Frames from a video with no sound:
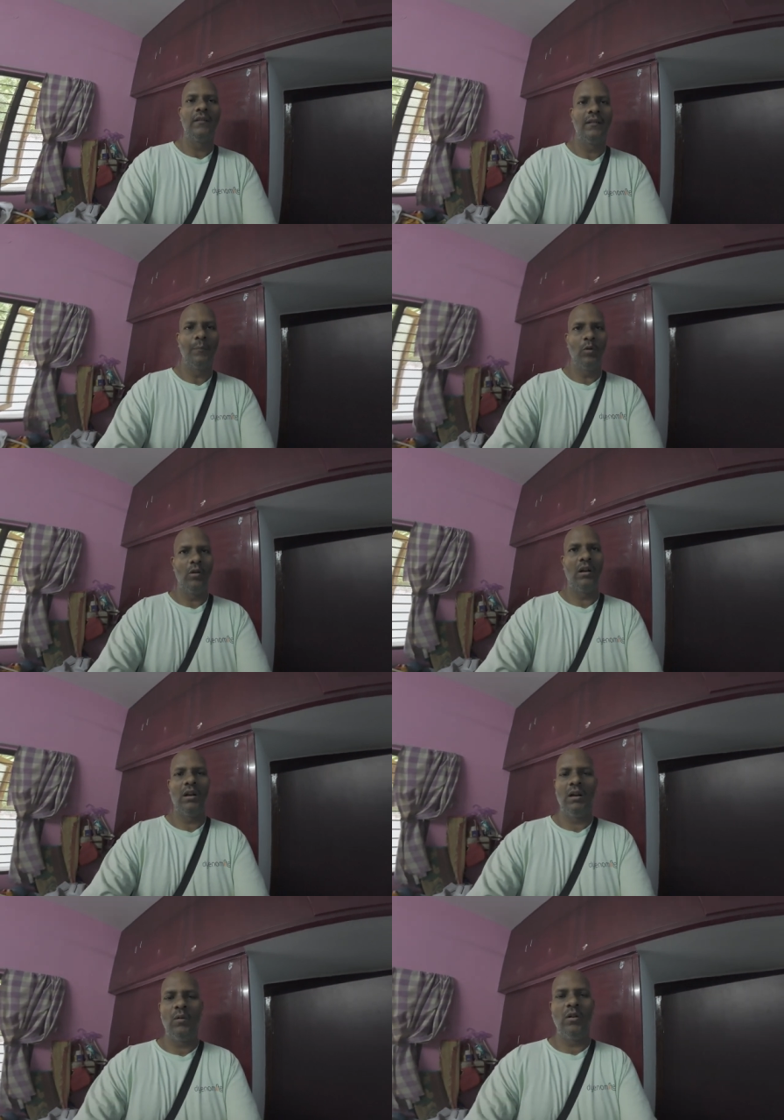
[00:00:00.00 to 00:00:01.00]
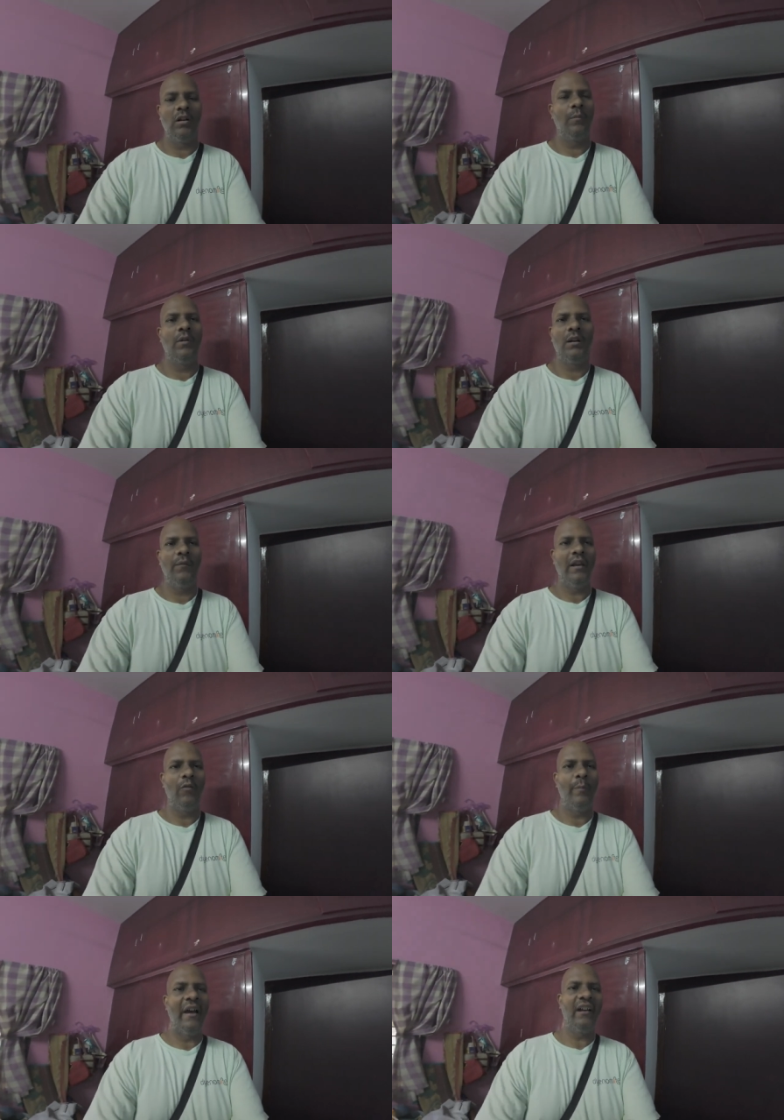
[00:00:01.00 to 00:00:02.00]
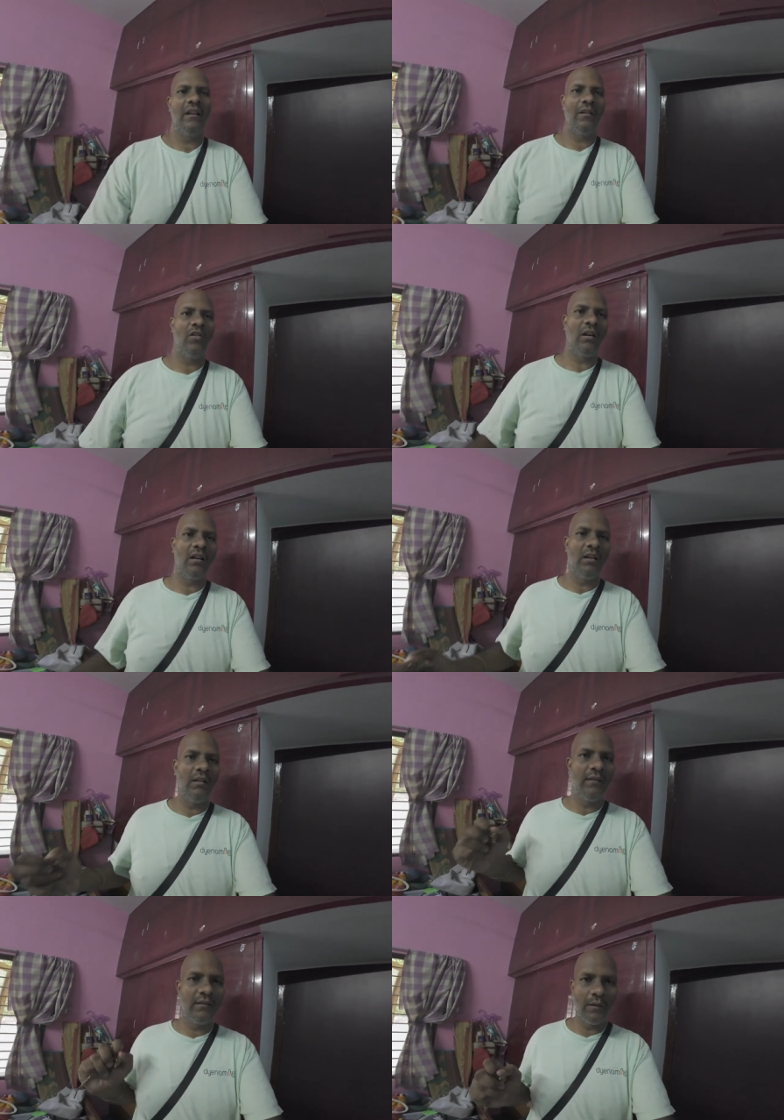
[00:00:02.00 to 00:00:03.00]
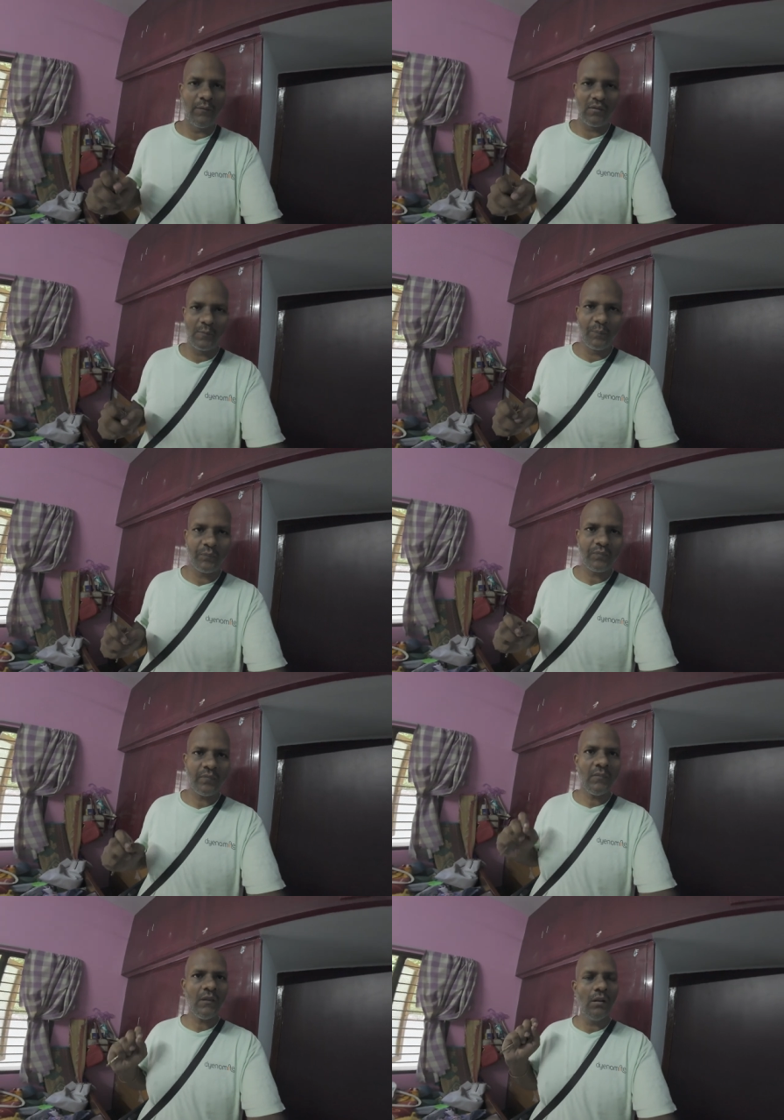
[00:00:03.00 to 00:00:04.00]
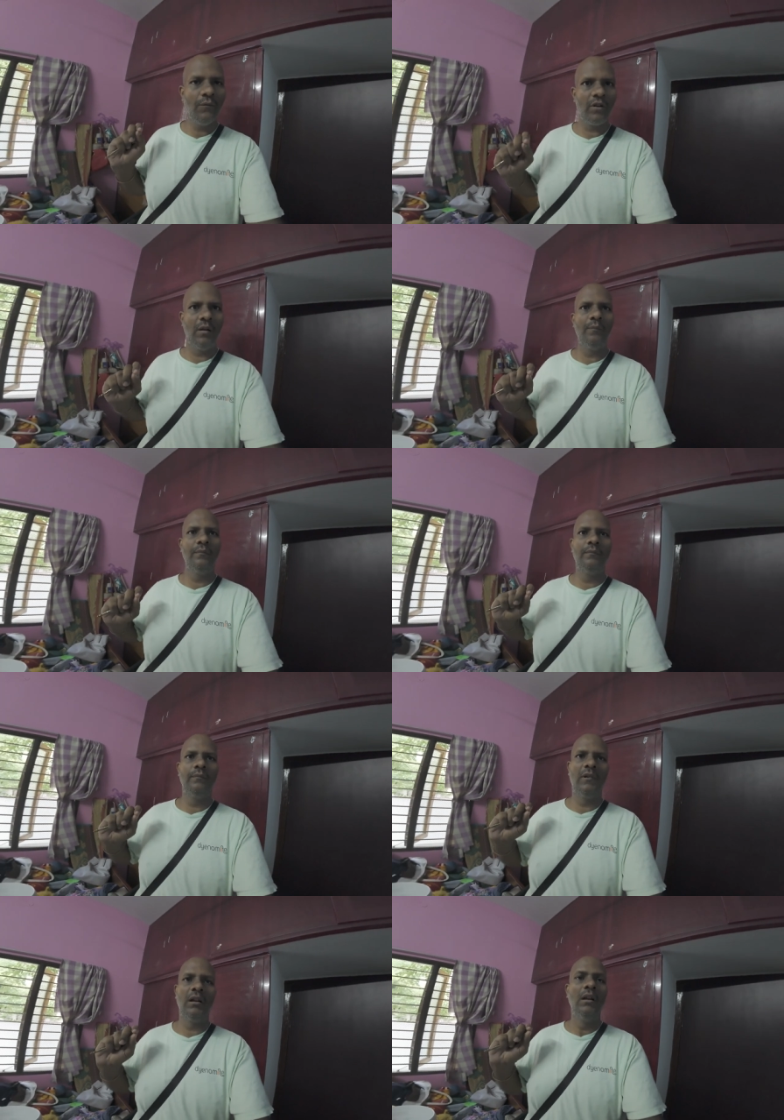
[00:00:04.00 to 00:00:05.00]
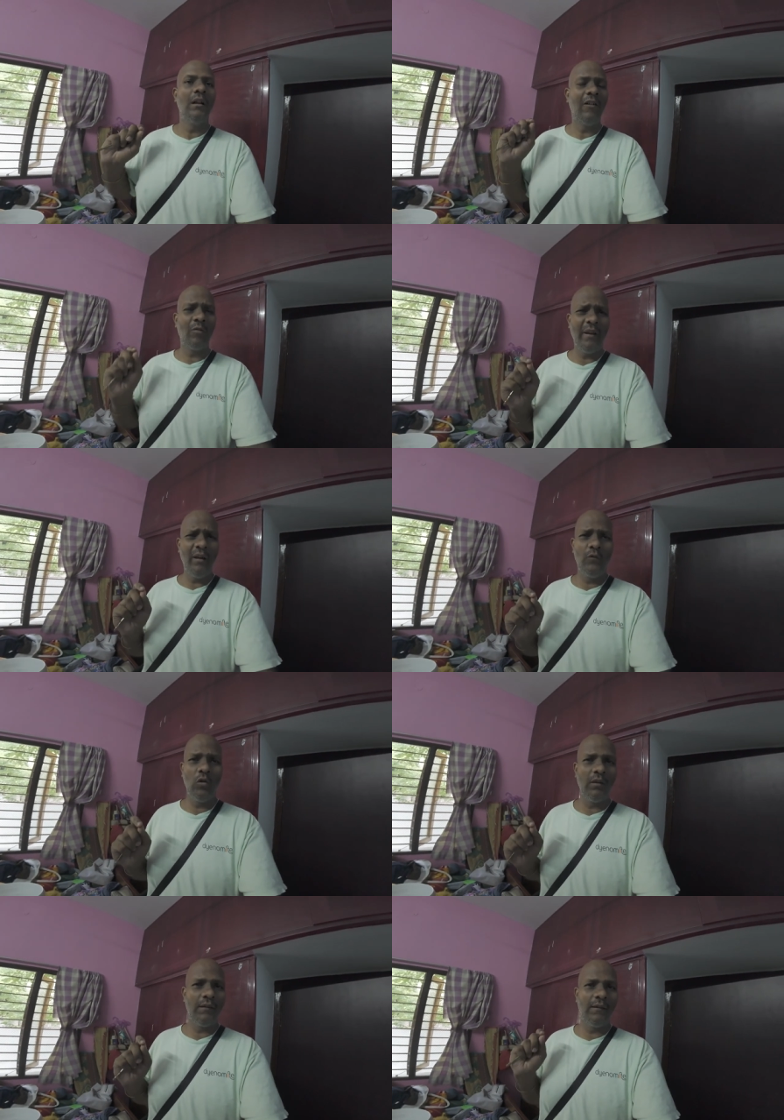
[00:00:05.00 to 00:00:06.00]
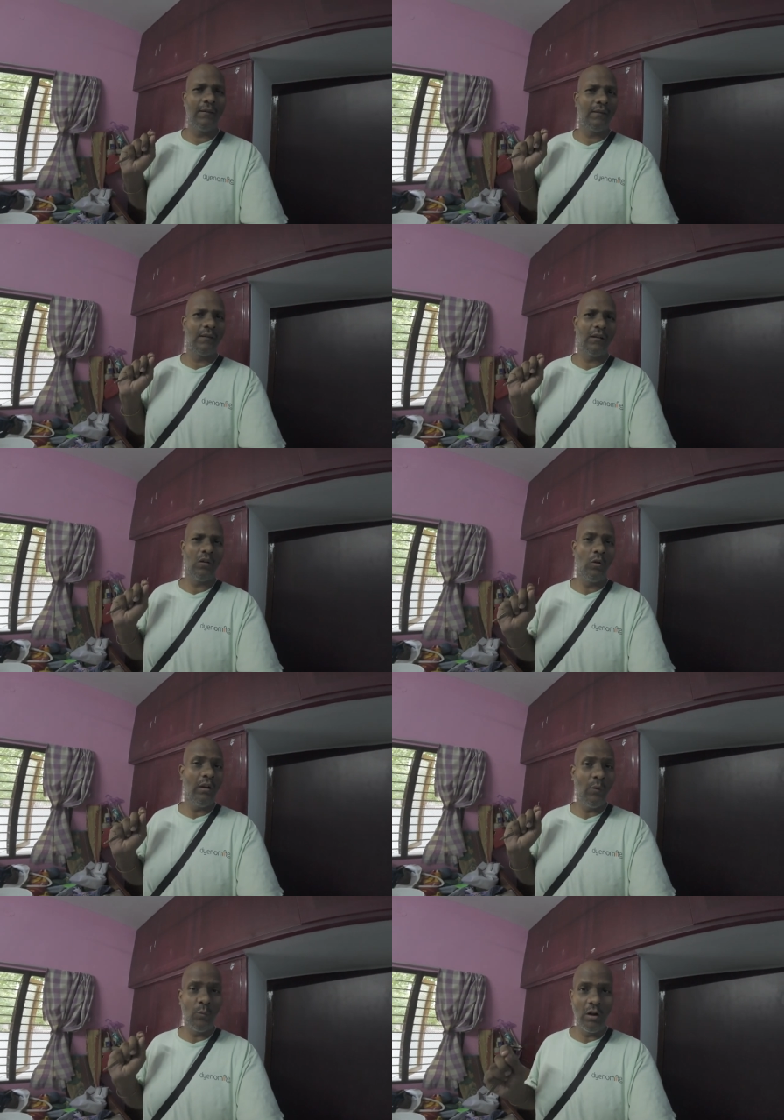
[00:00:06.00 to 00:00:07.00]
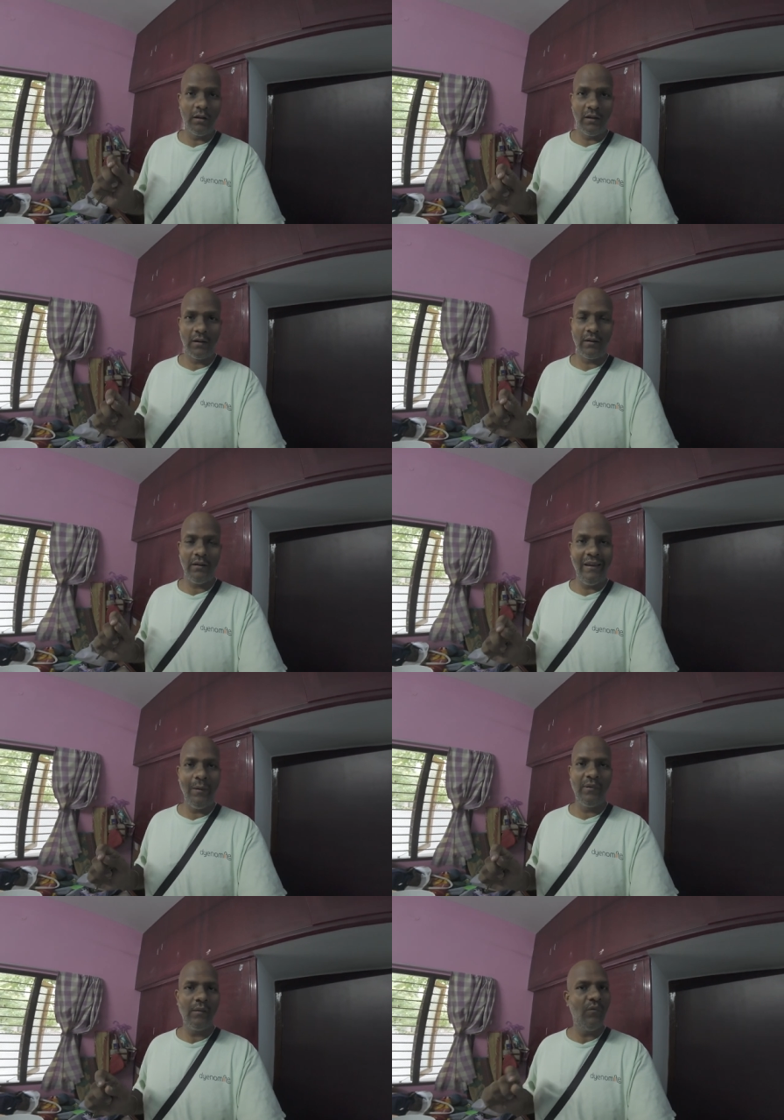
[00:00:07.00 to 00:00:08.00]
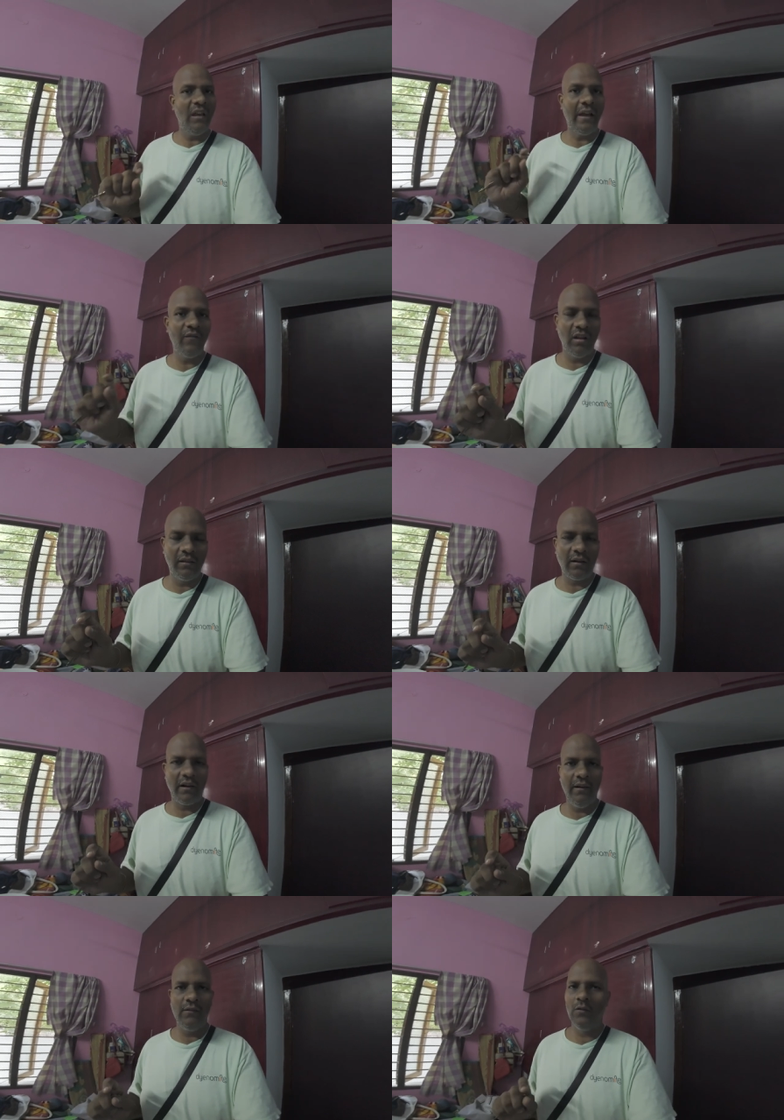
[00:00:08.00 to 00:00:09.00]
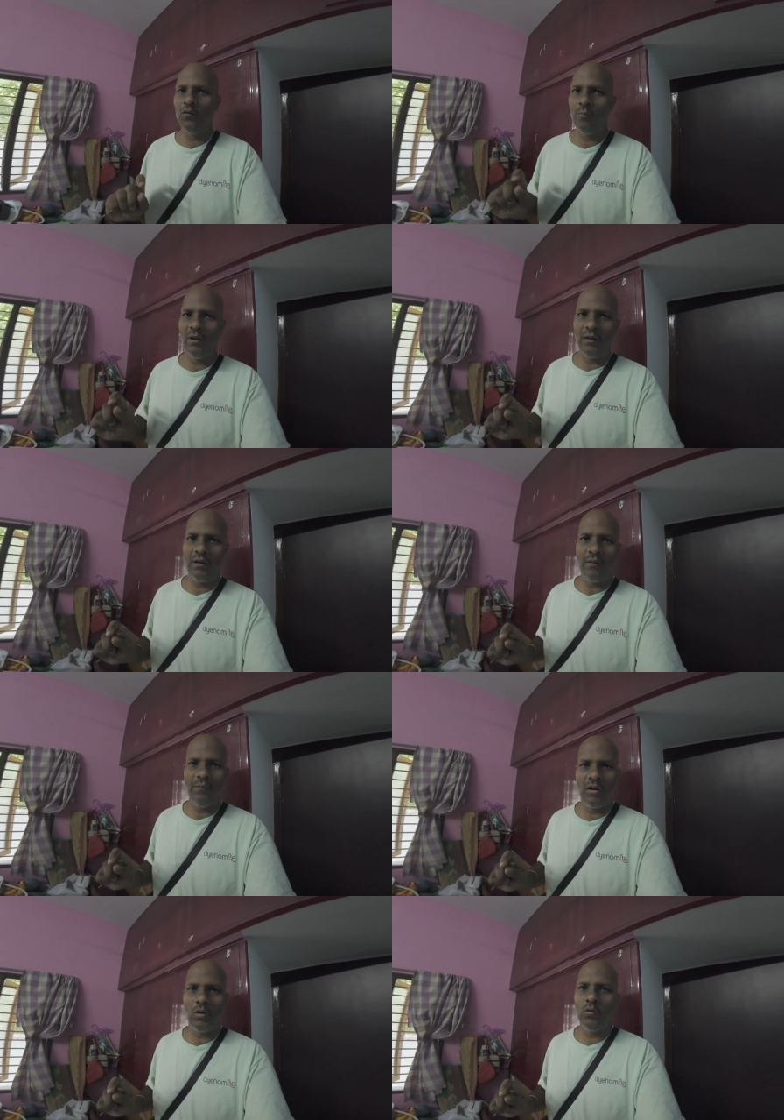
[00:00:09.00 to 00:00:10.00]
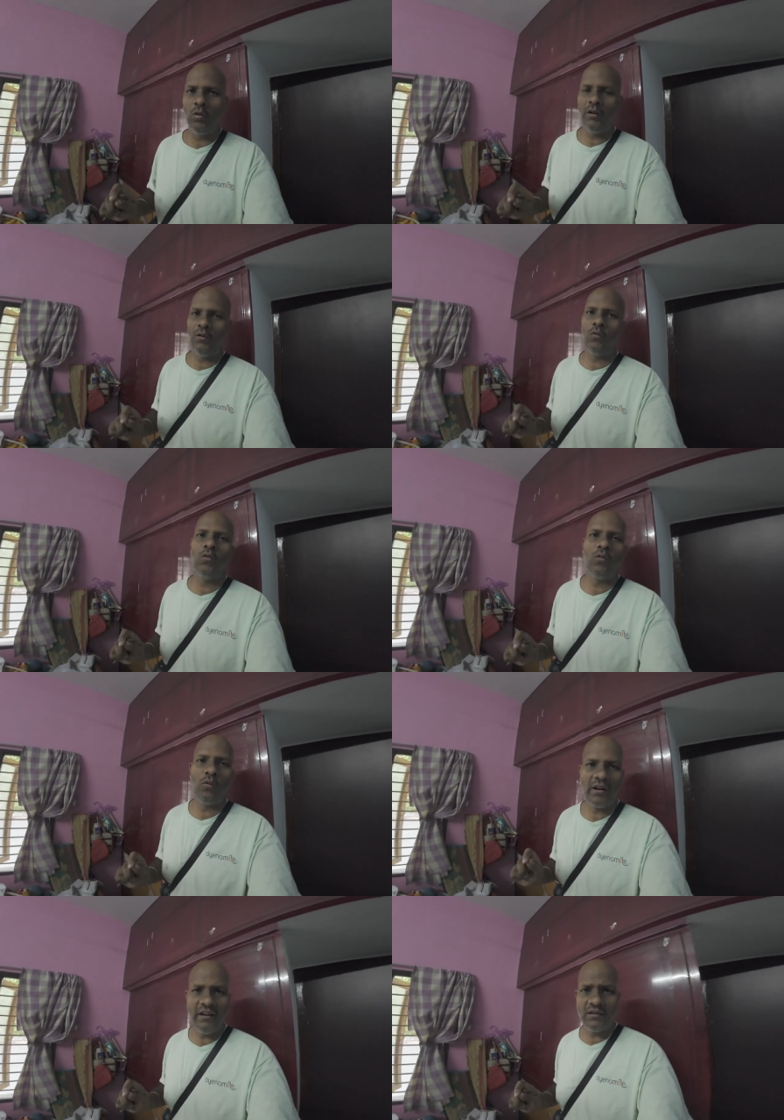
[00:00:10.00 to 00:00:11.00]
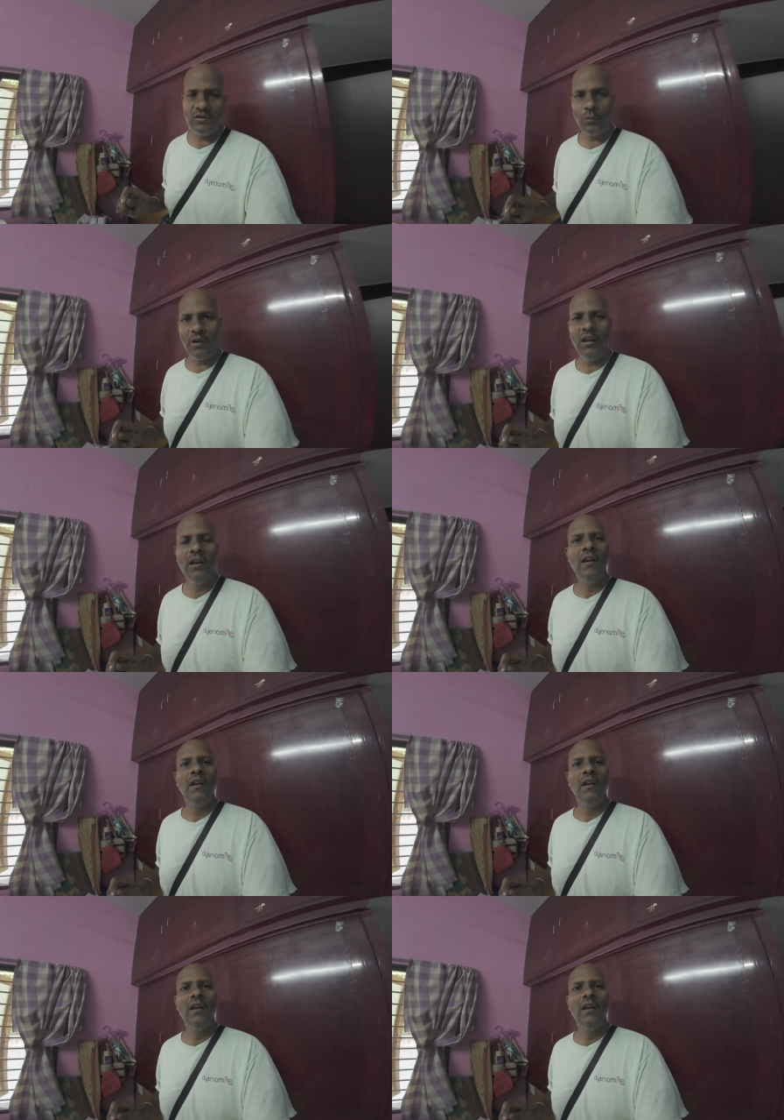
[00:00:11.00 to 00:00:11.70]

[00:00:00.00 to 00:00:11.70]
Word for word: Sampoorna water park, we have packed our uh, stuffs from uh, our main focus is uh, only water games. We have the other rides also, but we are not going to go to rides today.